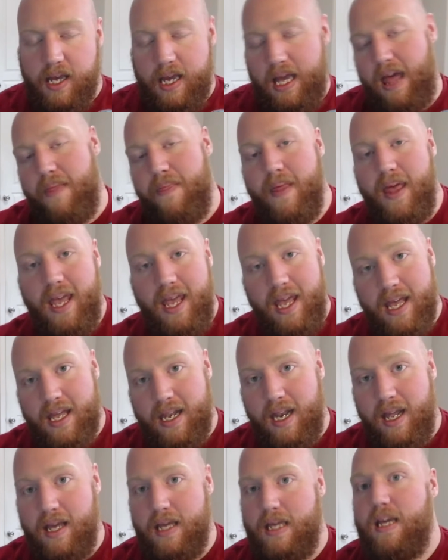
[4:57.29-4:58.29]
and
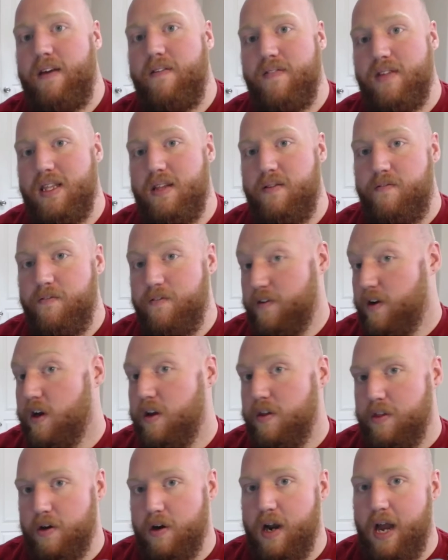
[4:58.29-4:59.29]
then even
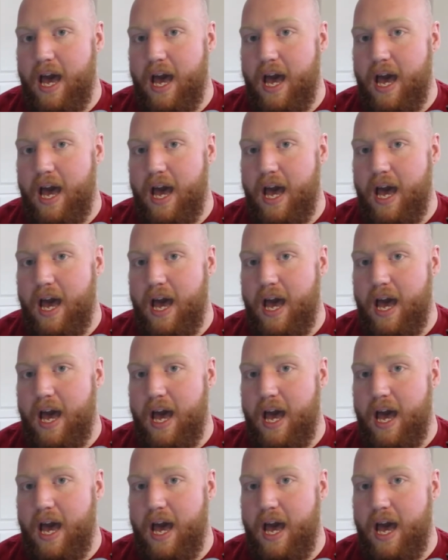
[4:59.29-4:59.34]
further,